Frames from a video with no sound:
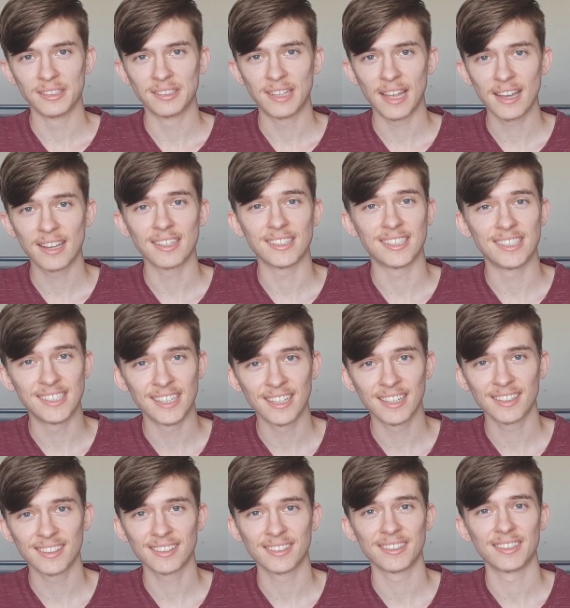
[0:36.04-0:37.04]
Take a
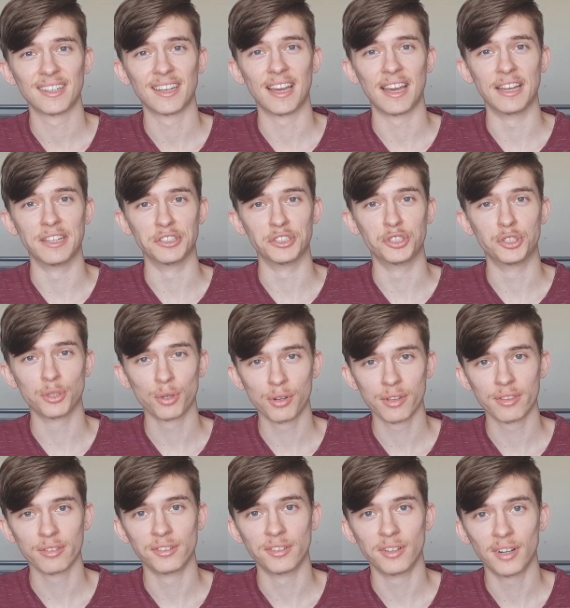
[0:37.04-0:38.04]
seat, enjoy
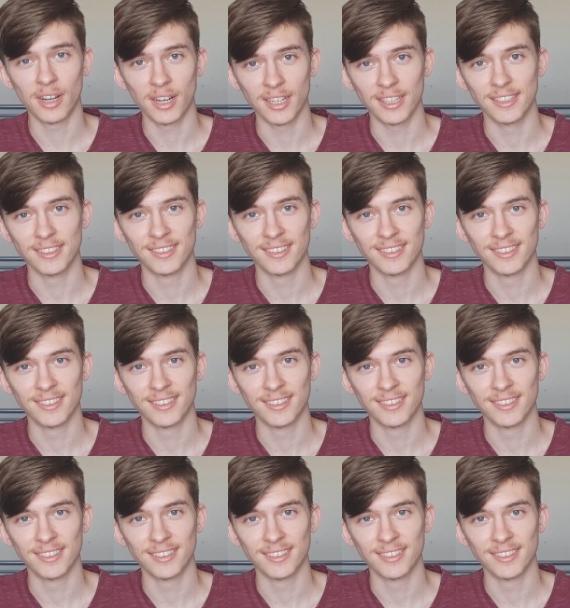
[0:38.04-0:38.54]
the ride.